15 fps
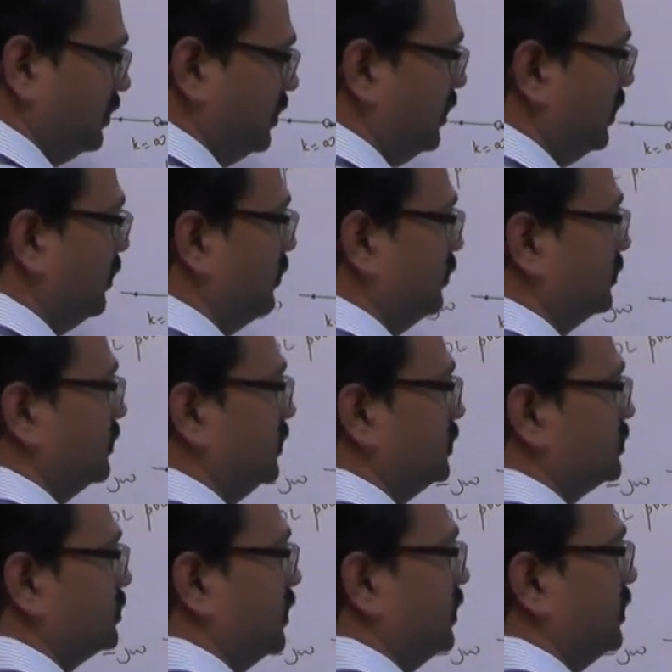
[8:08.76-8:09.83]
Along
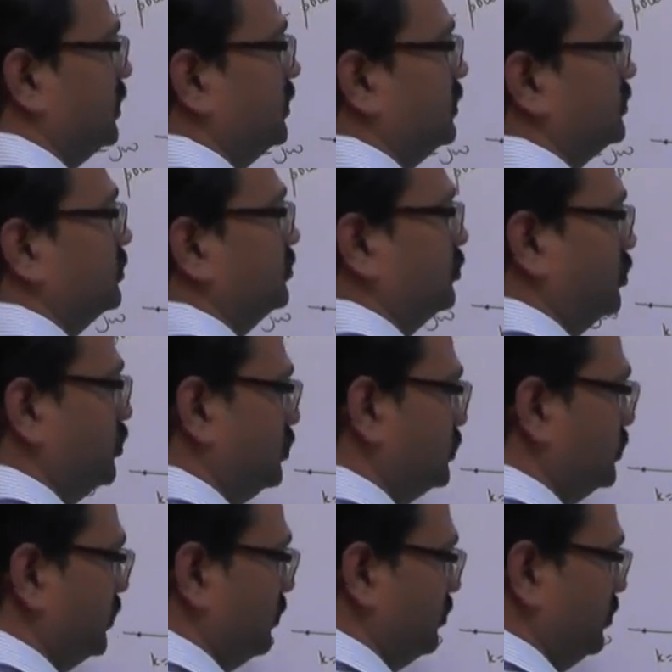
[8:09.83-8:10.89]
these straight line asymptotes,
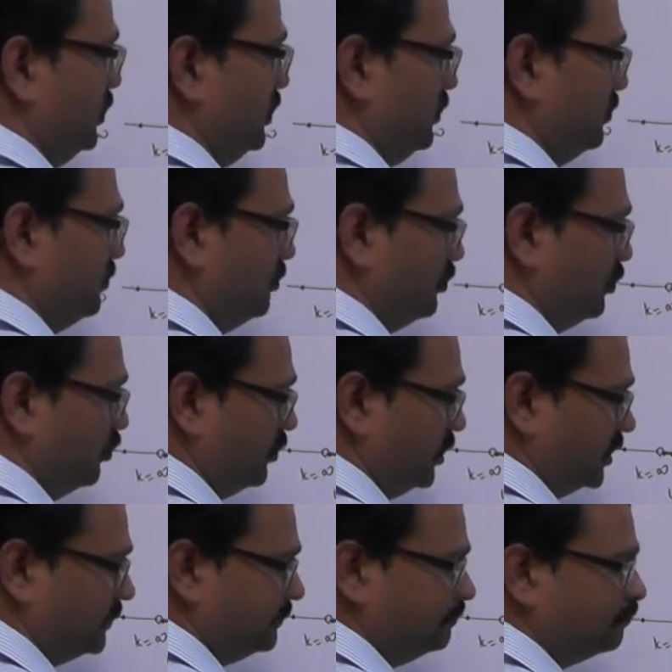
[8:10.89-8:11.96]
they will be
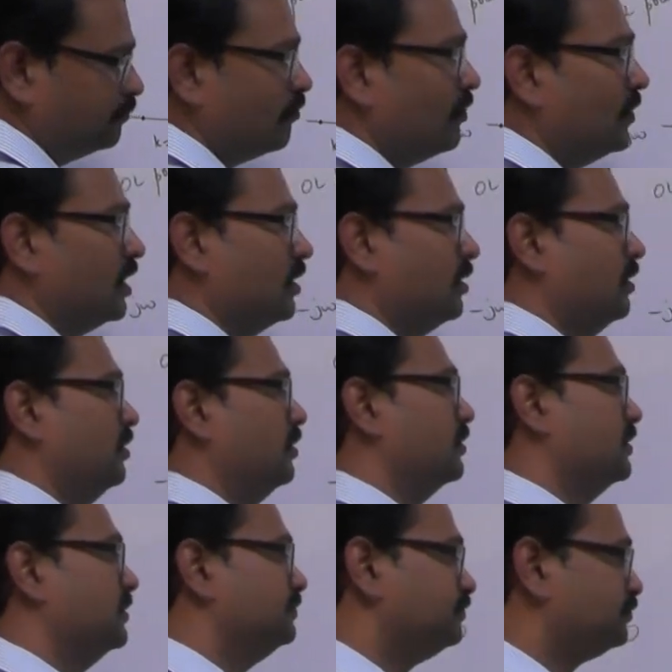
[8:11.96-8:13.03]
moving.
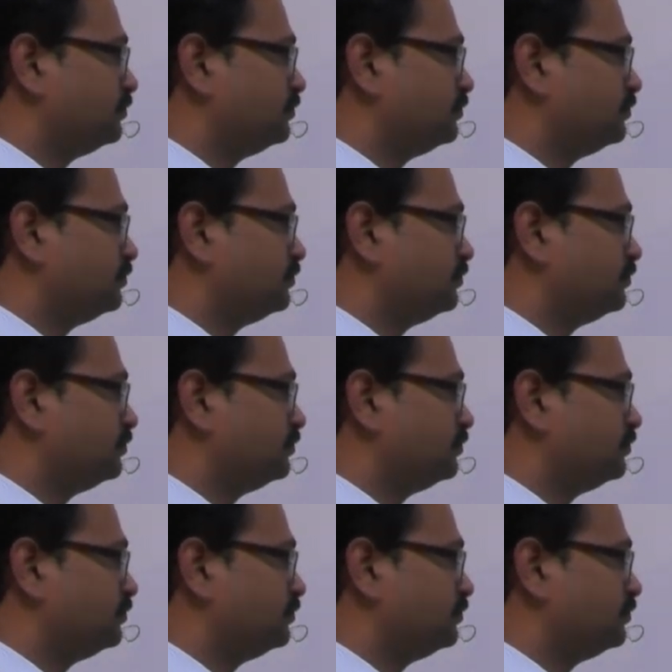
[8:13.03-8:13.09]
Okay.